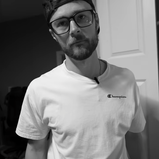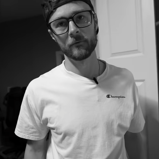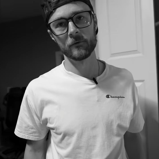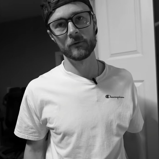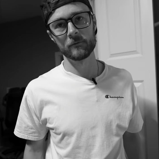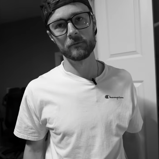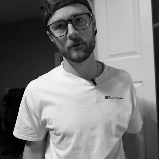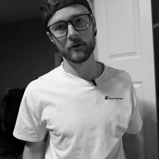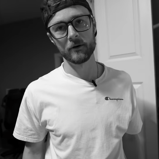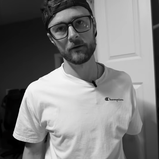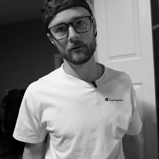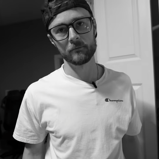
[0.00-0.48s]
What's
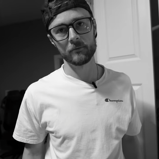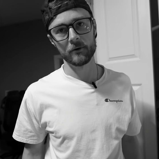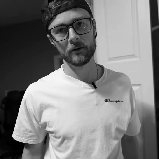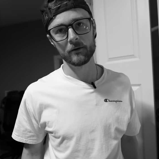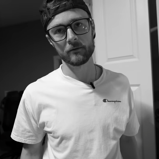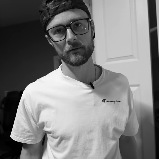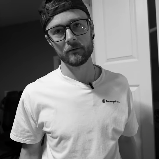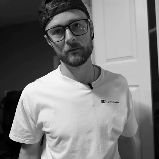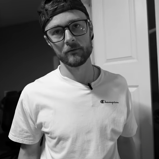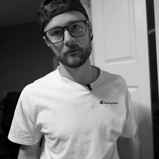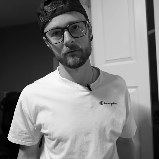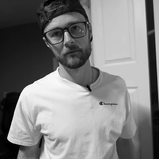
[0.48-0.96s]
behind your
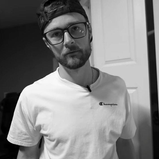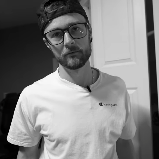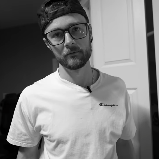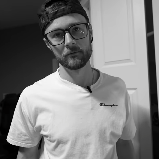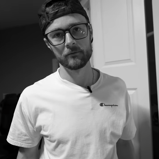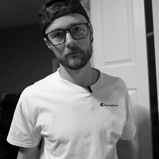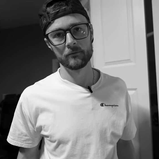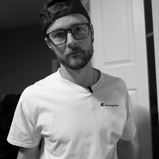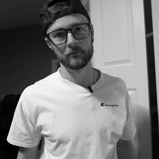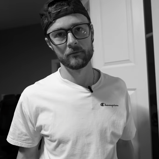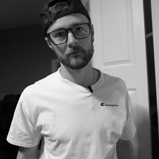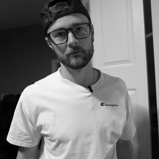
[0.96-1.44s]
back right now?
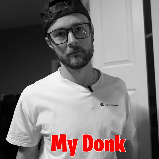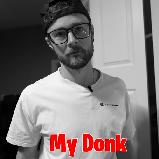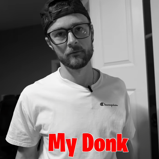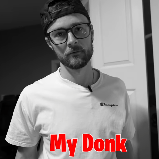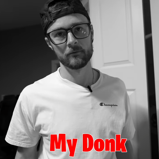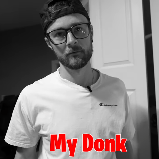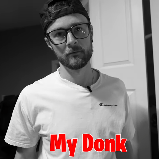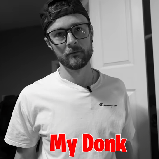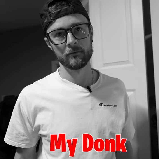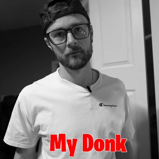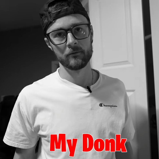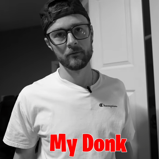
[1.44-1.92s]

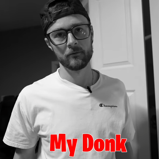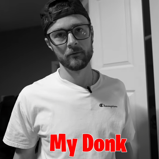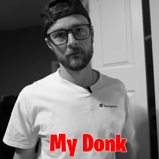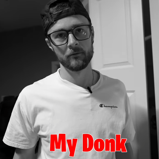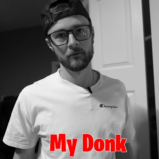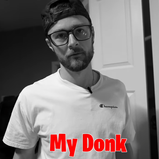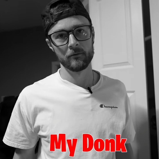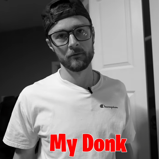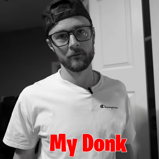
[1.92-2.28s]
my donk.